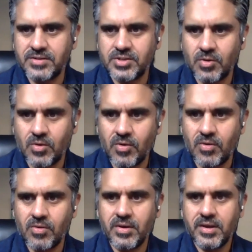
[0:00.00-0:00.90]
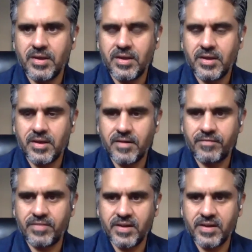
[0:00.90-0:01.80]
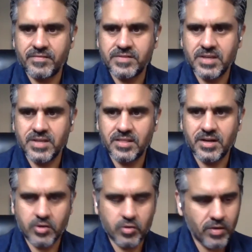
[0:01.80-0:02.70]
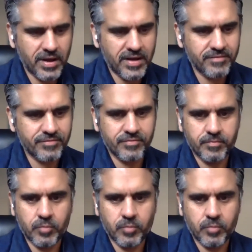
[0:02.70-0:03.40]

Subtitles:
So if they have seen that you have